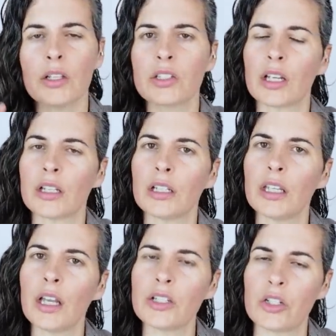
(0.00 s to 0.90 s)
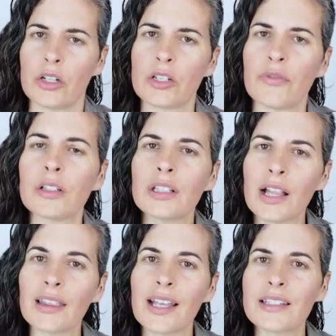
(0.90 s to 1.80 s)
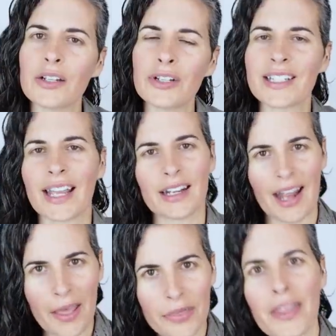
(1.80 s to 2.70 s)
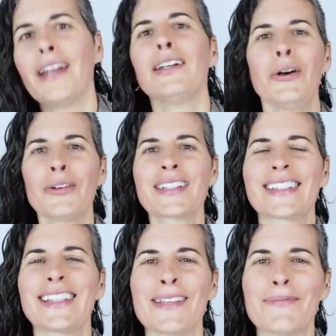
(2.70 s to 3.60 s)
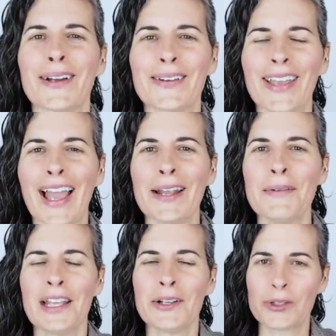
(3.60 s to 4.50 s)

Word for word: suddenly I start to feel less irritated and then go to sleep. Okay.